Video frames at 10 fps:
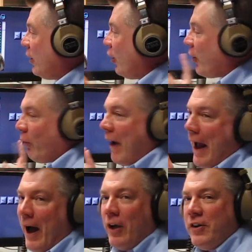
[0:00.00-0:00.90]
Look
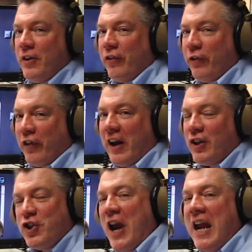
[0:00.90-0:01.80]
around. There's a
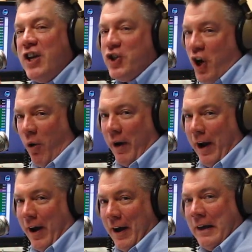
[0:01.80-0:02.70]
subtle change going
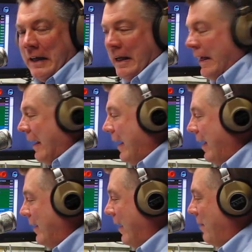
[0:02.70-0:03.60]
on.
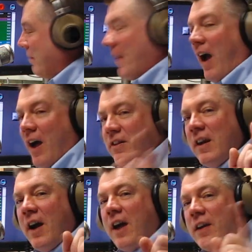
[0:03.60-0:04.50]
And uh, I
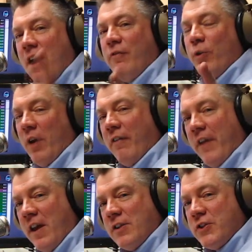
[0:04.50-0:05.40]
think I gave you enough
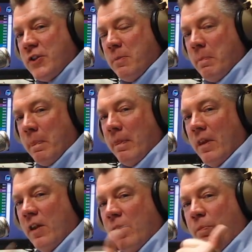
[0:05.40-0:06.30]
hints
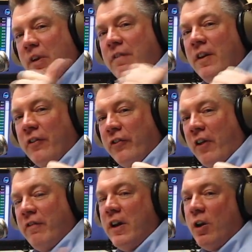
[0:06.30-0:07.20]
in the previous
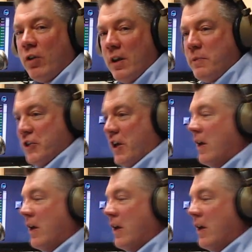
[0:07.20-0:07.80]
uh, video clips